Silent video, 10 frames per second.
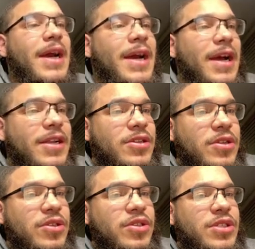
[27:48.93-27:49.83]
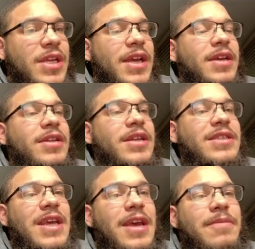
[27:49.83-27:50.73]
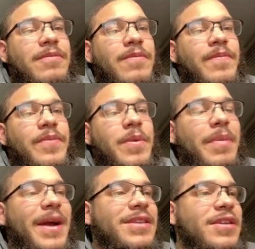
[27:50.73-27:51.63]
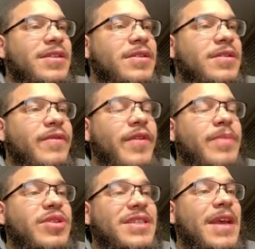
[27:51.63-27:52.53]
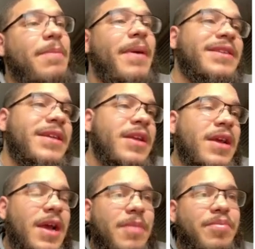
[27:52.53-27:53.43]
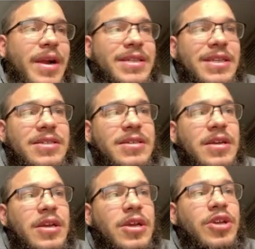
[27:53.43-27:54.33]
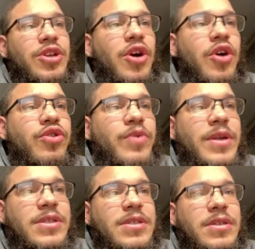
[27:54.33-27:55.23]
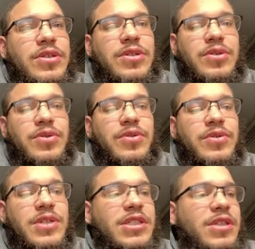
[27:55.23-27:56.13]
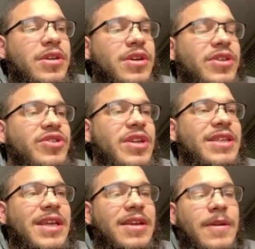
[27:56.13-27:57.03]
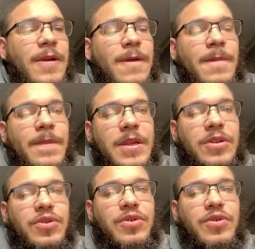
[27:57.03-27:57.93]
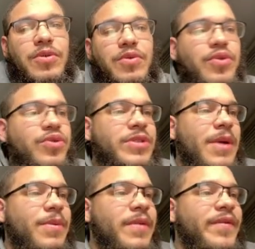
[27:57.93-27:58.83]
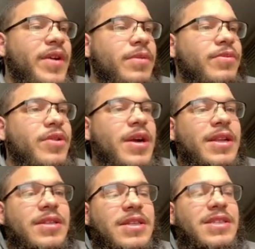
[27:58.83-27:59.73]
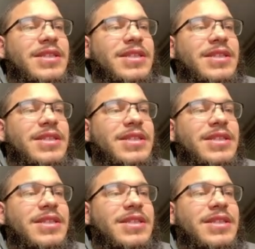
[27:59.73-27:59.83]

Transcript: and take the same pattern, the verbs on the same pattern, and practice your own ones to just consolidate the new rules that we have learnt regarding these